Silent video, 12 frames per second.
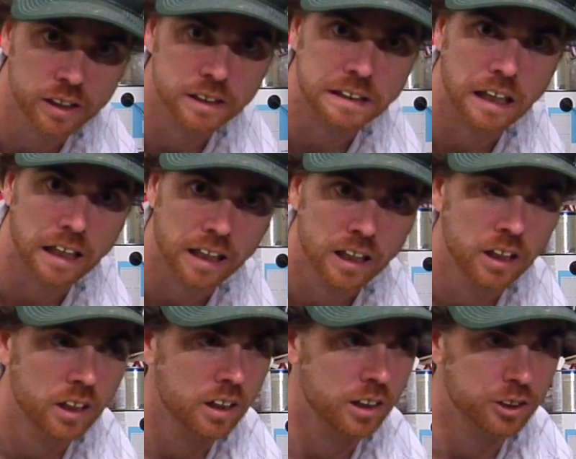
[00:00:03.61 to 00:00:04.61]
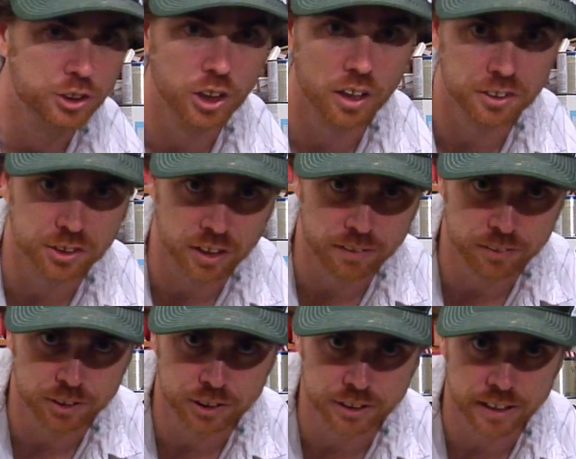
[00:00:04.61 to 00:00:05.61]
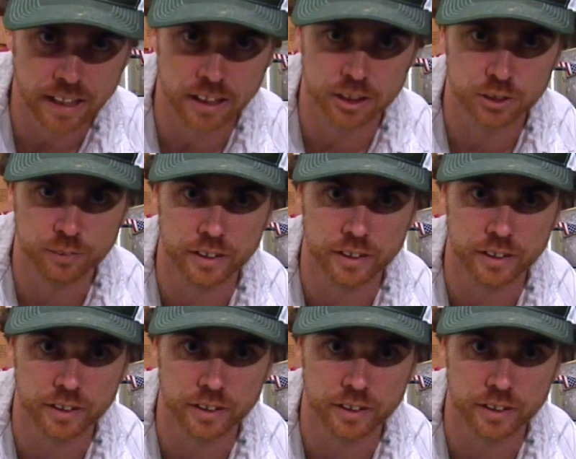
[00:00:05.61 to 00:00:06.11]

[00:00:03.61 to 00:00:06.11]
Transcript: It's like uh, Jon Jamison challenged